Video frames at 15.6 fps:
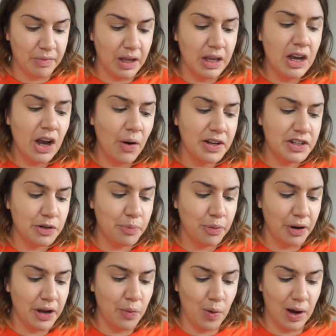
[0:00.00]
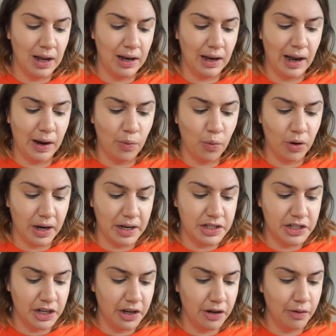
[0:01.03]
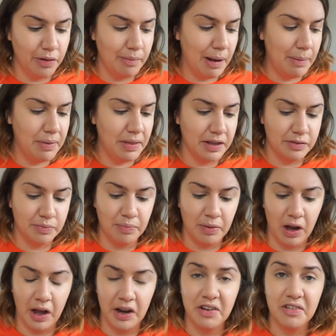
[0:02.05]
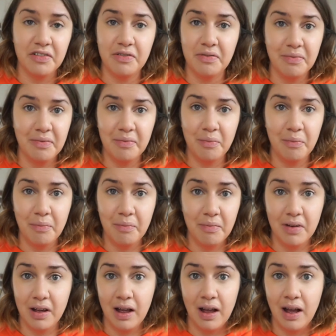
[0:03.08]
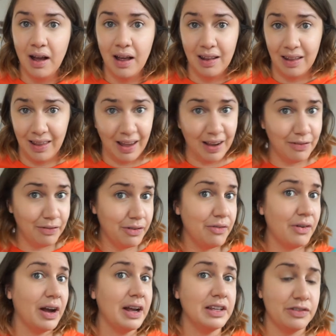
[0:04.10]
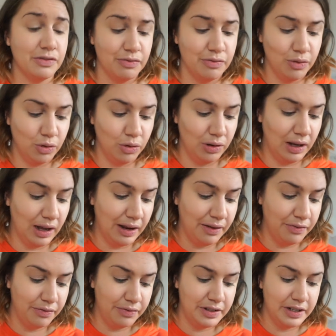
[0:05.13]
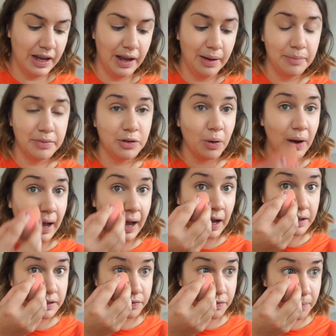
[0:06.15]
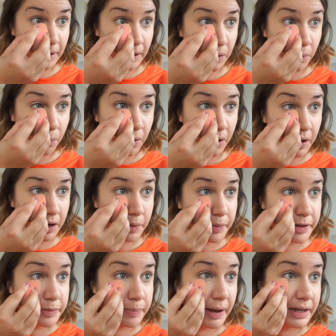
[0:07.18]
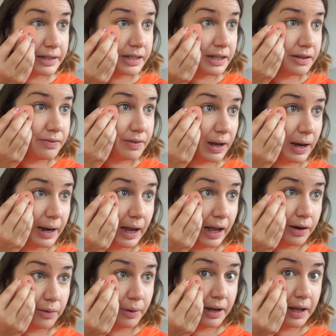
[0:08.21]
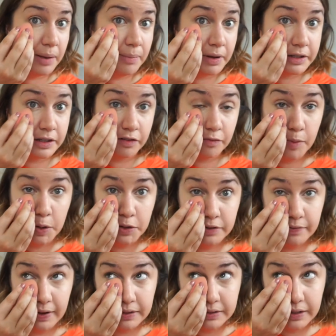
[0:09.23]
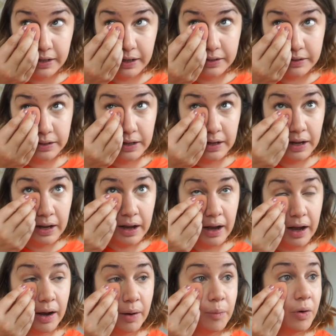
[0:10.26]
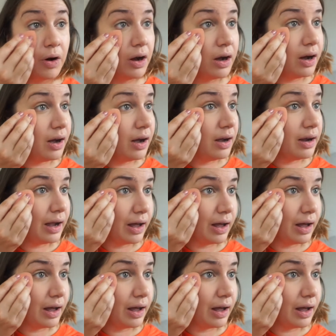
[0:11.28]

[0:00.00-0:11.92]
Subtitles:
You know, I do pretty well at like what I do, and maybe there's kind of life advice or life tips or hacks from like a work perspective. Like, how do I keep myself motivated at work?